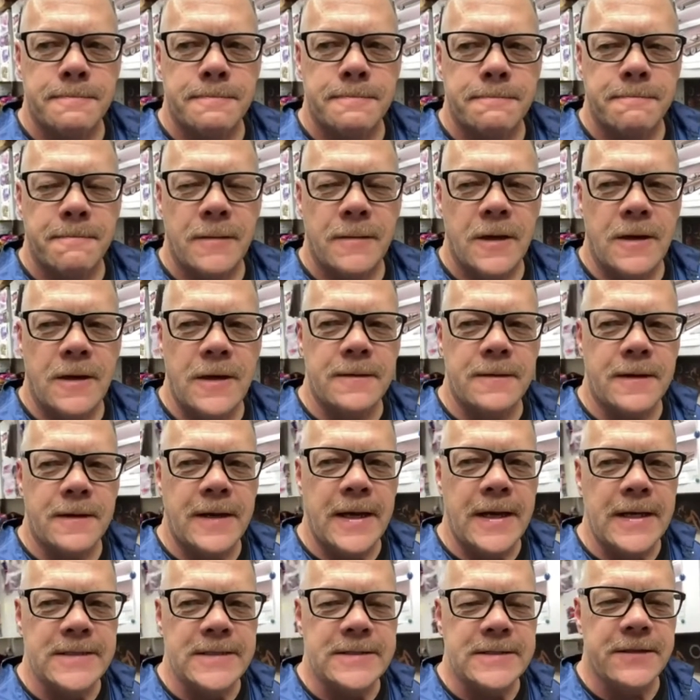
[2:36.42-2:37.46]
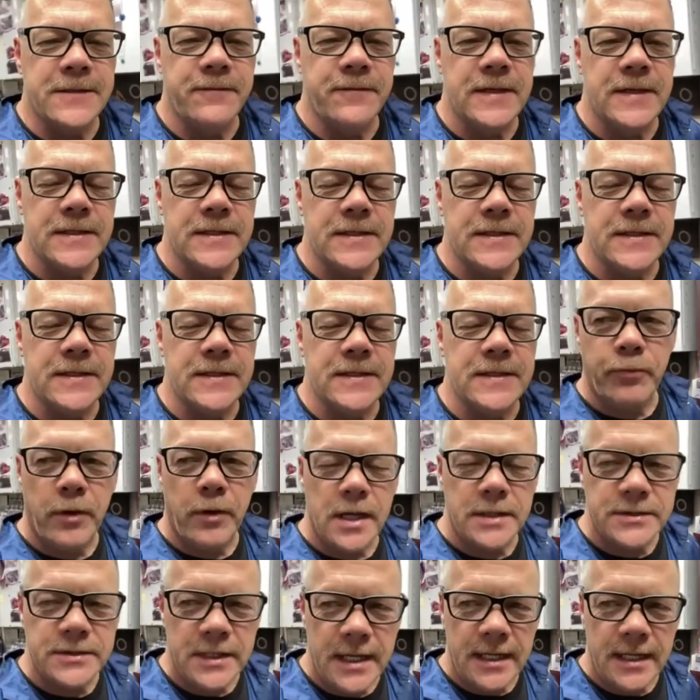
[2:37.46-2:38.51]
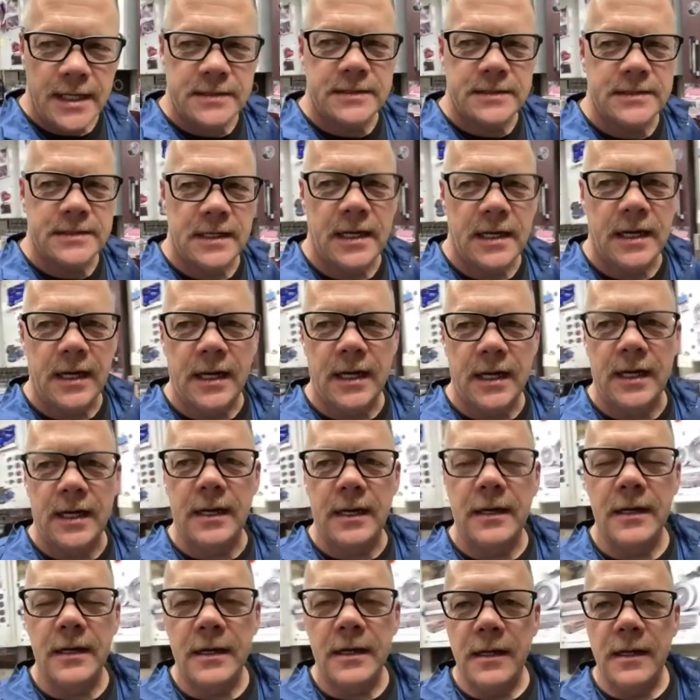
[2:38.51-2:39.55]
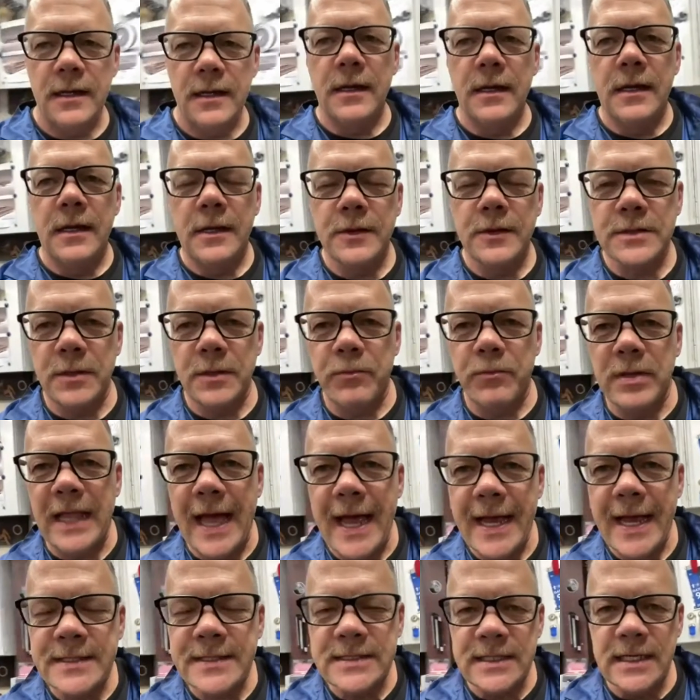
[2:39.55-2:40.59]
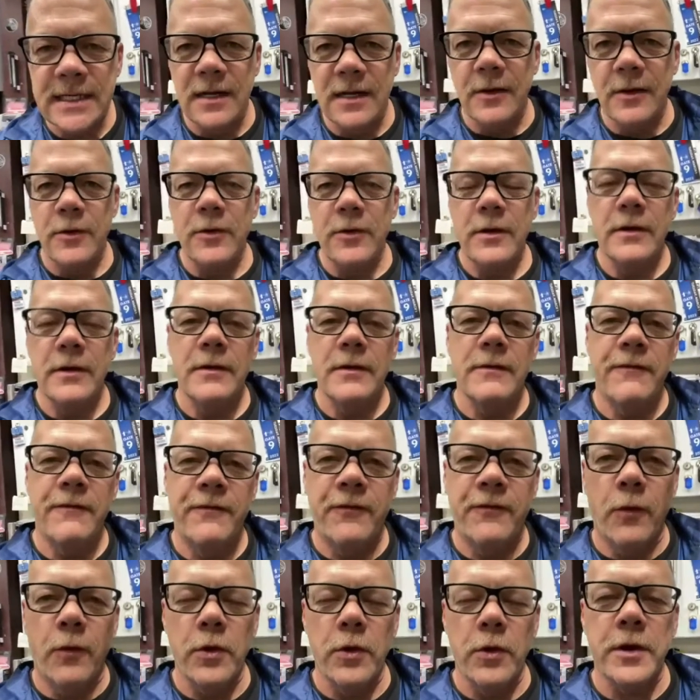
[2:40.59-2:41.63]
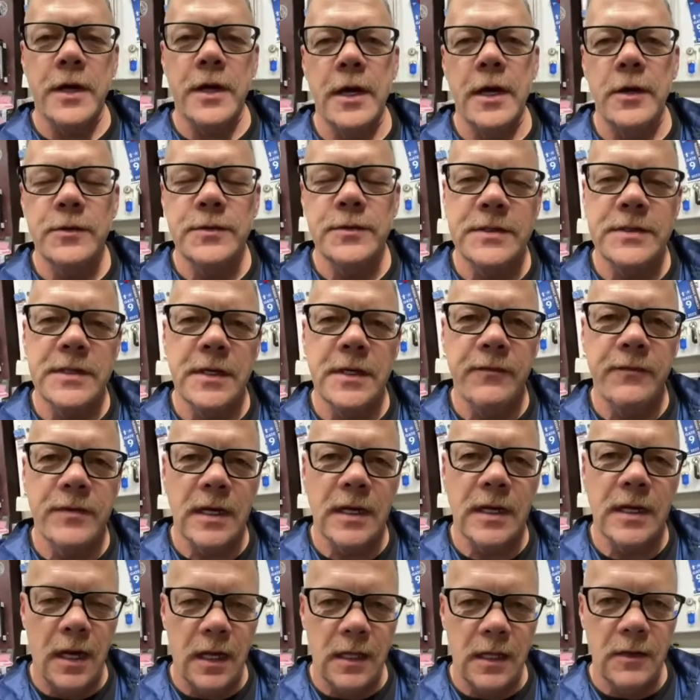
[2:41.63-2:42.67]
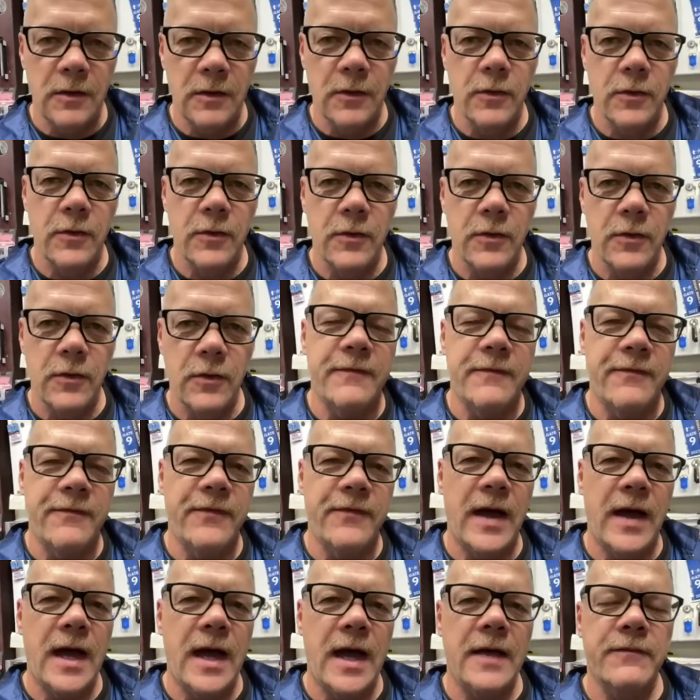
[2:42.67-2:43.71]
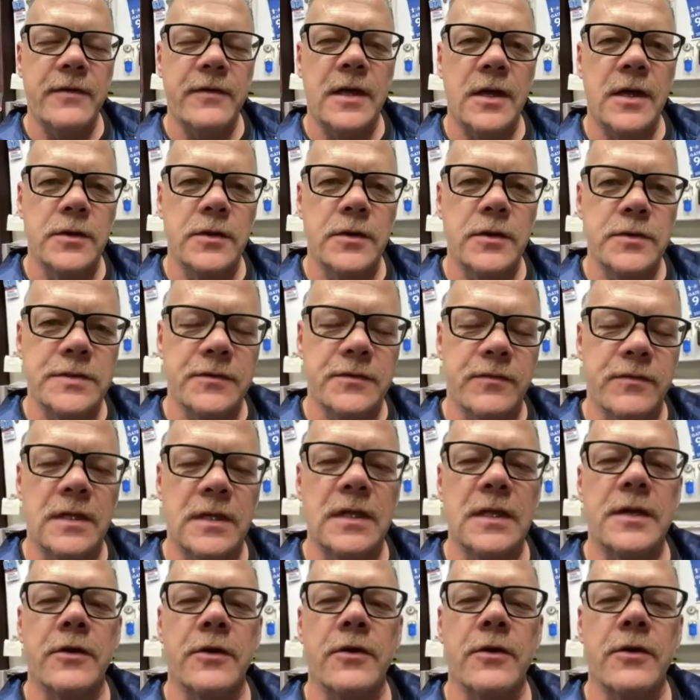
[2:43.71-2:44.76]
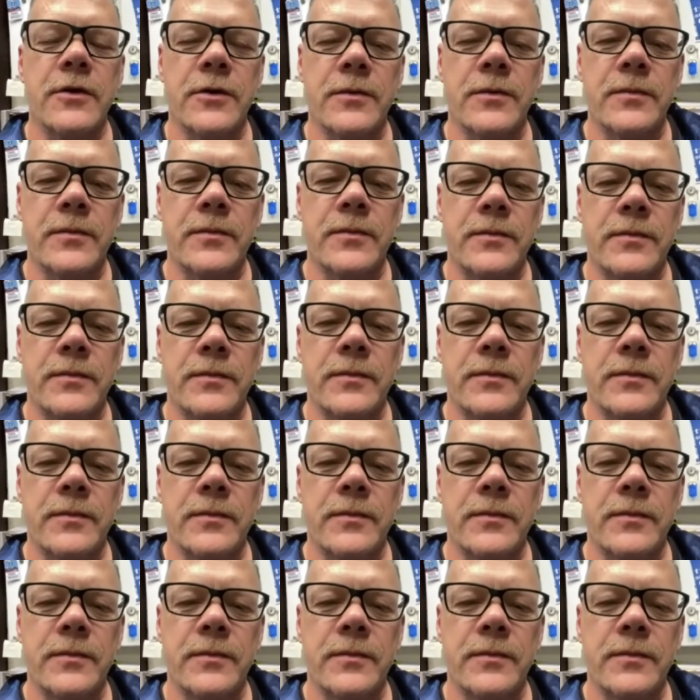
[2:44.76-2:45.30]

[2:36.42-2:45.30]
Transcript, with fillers: In the case of this project, there's a black sealer, 4 coats of the color, and 5 coats of clear. Wow.